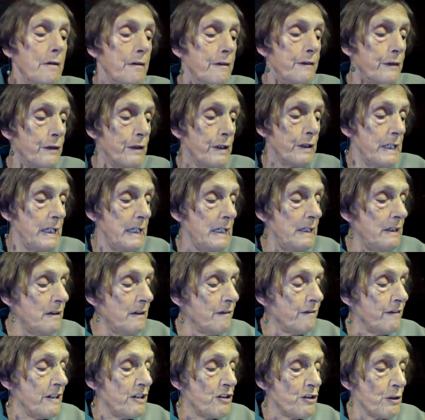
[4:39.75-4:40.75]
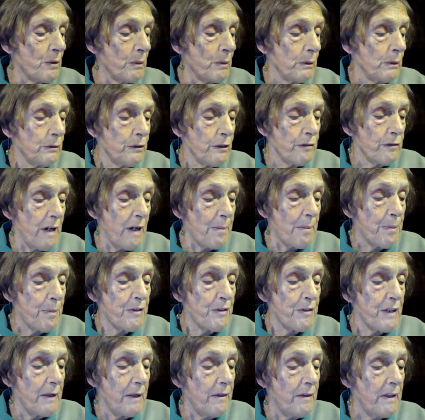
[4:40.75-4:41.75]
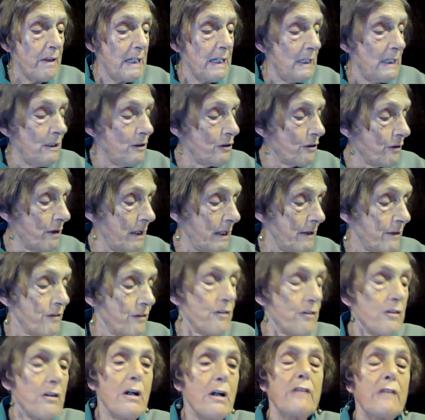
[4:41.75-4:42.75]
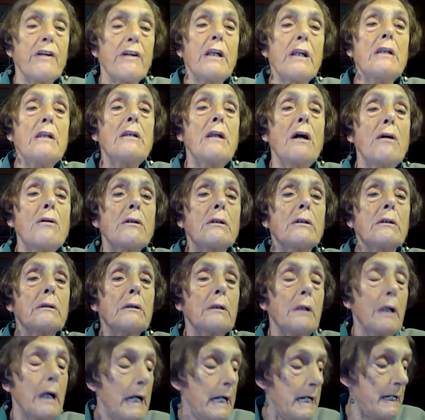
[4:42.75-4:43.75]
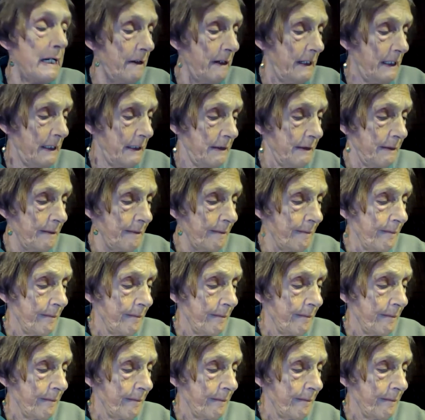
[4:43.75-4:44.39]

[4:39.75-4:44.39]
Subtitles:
for an individual to represent the interests of a local area.